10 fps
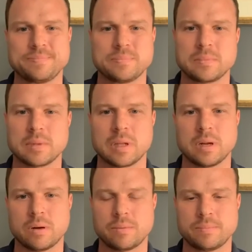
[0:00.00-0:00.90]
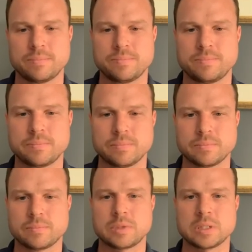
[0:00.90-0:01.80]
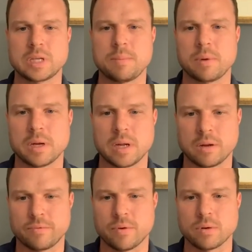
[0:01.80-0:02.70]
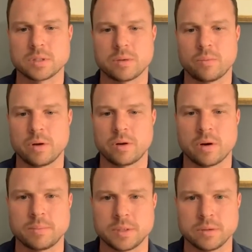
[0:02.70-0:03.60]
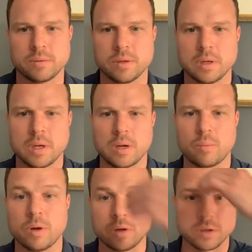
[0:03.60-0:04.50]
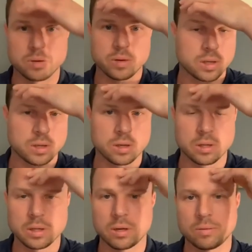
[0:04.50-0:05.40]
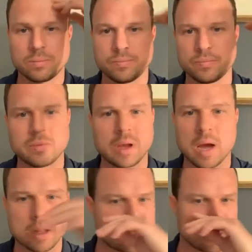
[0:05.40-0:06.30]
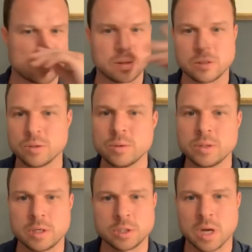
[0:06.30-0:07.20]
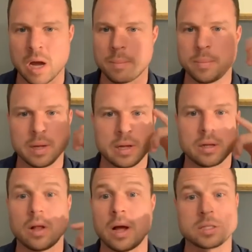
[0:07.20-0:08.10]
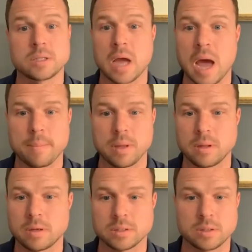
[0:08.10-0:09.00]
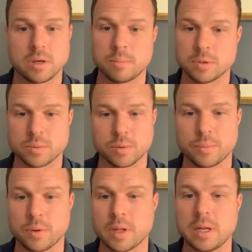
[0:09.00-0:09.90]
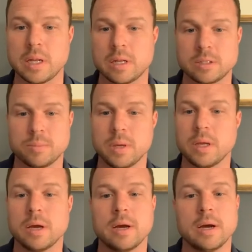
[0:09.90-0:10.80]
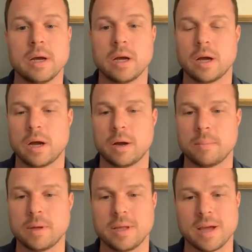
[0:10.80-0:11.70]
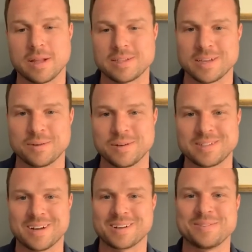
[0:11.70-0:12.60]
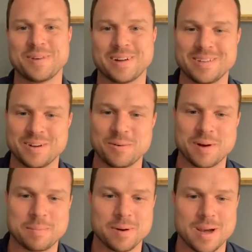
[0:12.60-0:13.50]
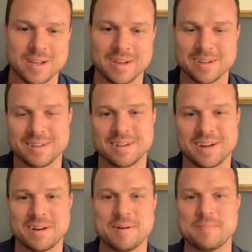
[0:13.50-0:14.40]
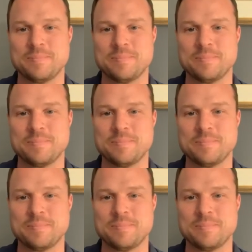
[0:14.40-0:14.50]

you know, just keep your head down and focus on what you're up to and what you're doing and you know, they got there, they're doing their job. Clients happy because their numbers were where they needed to be. Um, yeah, it's like we talked about, no rubbernecking. Um,